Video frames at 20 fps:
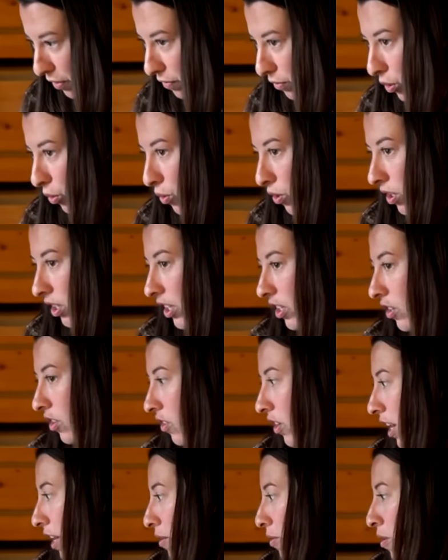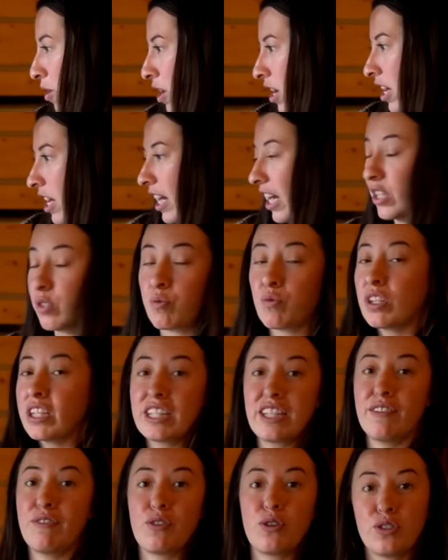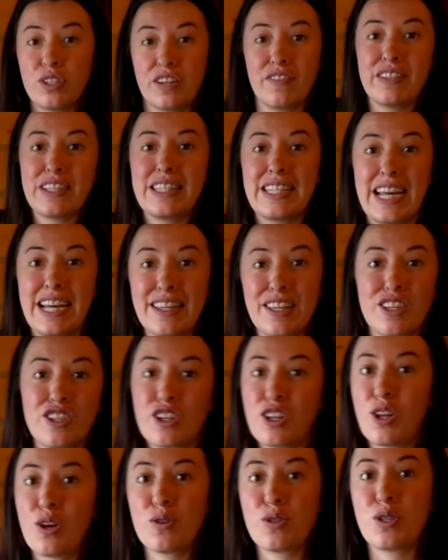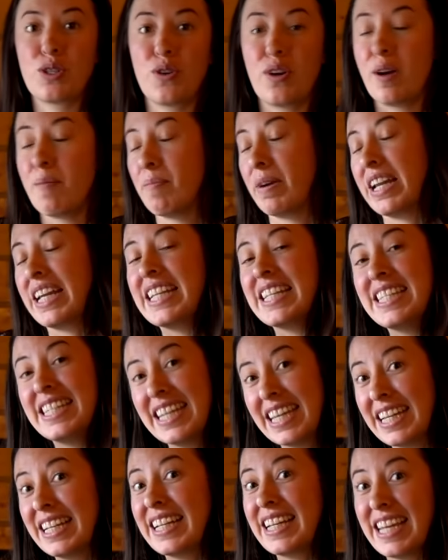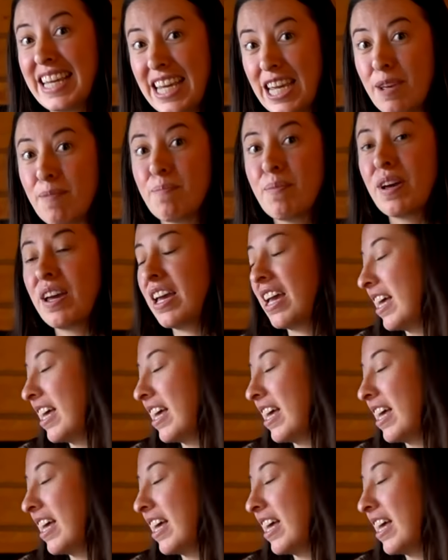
the floor a little and it's really difficult to even stand this close to it, but it did keep